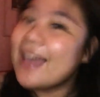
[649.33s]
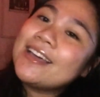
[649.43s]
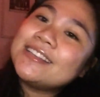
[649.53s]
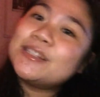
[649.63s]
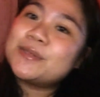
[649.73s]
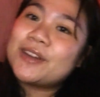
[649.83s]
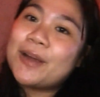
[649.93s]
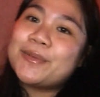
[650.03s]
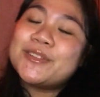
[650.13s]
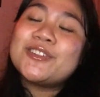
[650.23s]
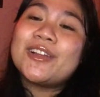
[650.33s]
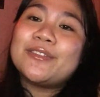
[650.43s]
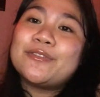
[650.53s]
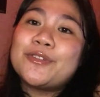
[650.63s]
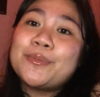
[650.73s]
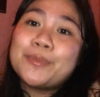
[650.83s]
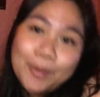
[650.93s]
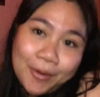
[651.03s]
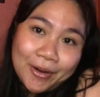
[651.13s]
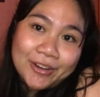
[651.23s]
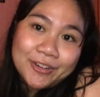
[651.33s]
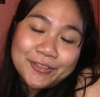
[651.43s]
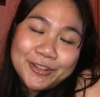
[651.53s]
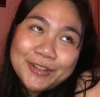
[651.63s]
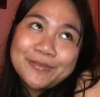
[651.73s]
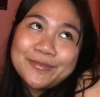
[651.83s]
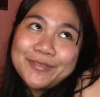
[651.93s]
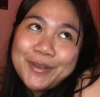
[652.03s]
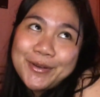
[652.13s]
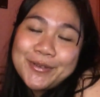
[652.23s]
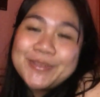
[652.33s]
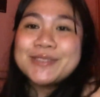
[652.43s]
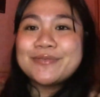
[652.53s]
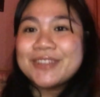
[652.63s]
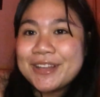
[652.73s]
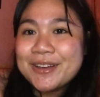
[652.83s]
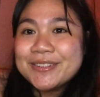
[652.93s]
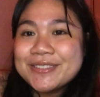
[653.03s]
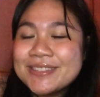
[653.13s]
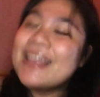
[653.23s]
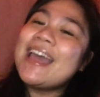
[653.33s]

Subscribe to the channel for more film photos, videos,